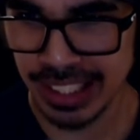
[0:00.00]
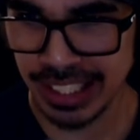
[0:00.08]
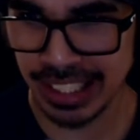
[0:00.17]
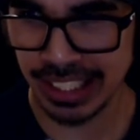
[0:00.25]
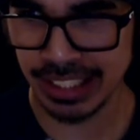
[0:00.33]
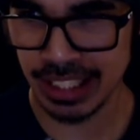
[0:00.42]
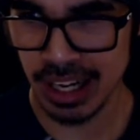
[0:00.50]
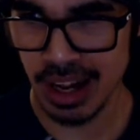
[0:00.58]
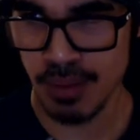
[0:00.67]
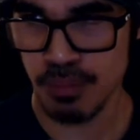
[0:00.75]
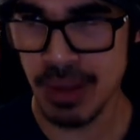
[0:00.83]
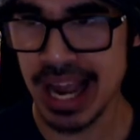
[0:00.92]
in
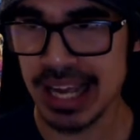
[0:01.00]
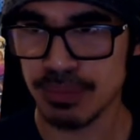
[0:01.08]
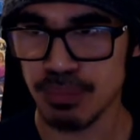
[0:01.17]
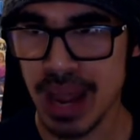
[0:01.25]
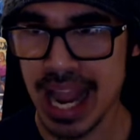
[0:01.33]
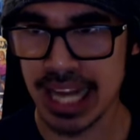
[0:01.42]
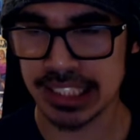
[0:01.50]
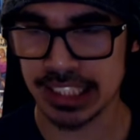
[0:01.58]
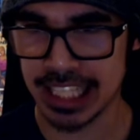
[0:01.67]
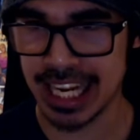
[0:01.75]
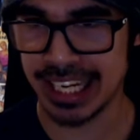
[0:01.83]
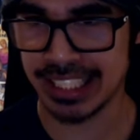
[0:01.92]
Mad Max
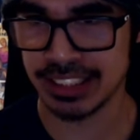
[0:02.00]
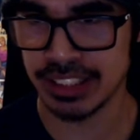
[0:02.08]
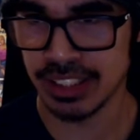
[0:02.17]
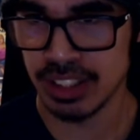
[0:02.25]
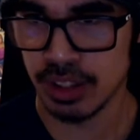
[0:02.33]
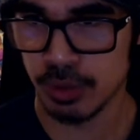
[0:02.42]
land